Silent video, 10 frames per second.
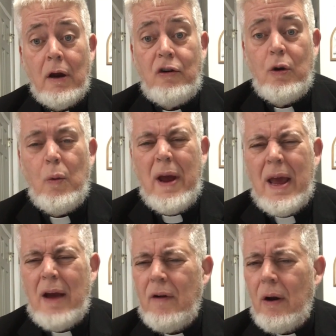do
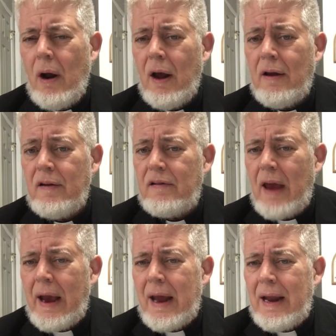we ever
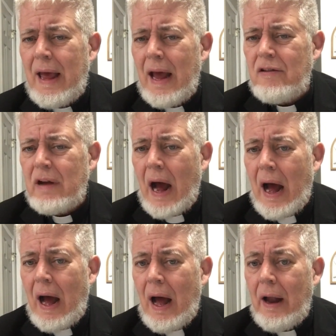second guess
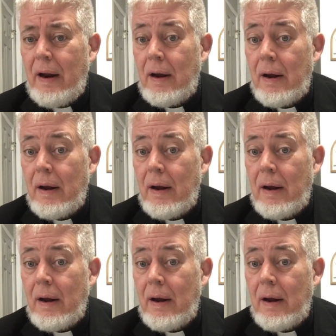God?